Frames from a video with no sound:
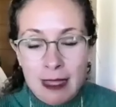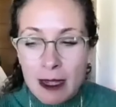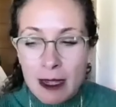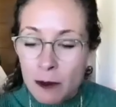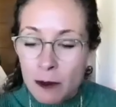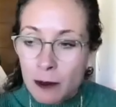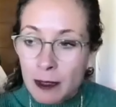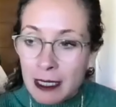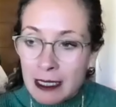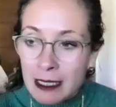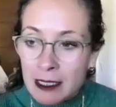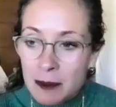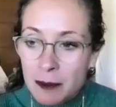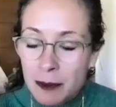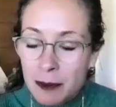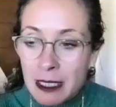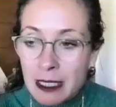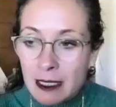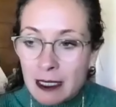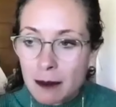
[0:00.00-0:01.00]
Now, when I
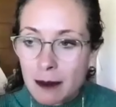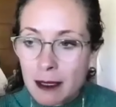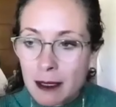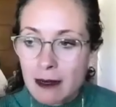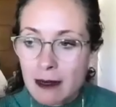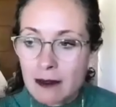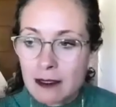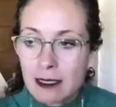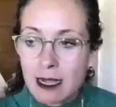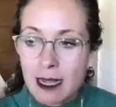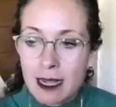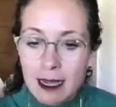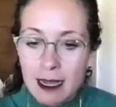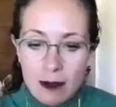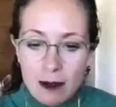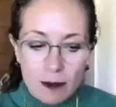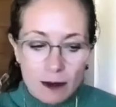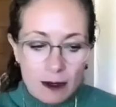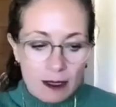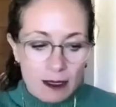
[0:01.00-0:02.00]
speak about
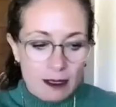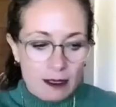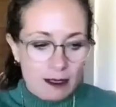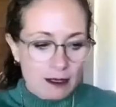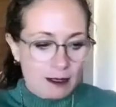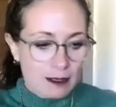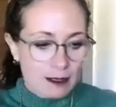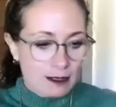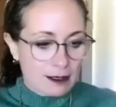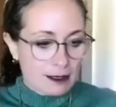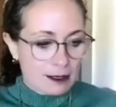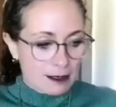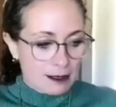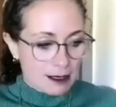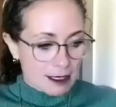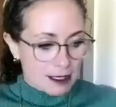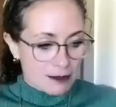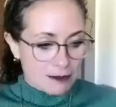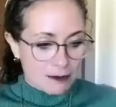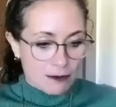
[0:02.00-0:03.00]
how
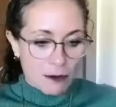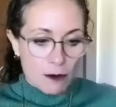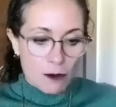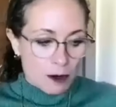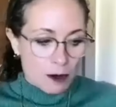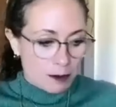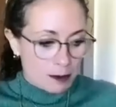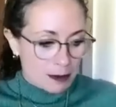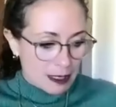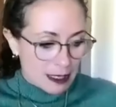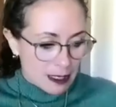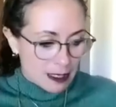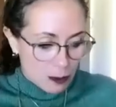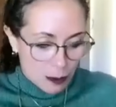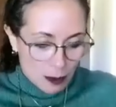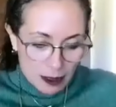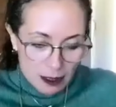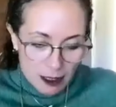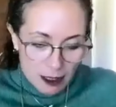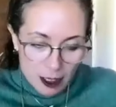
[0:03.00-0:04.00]
this
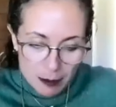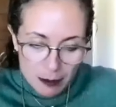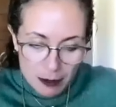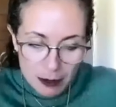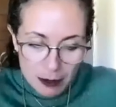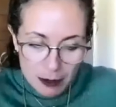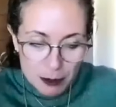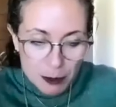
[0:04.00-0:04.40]
formless will come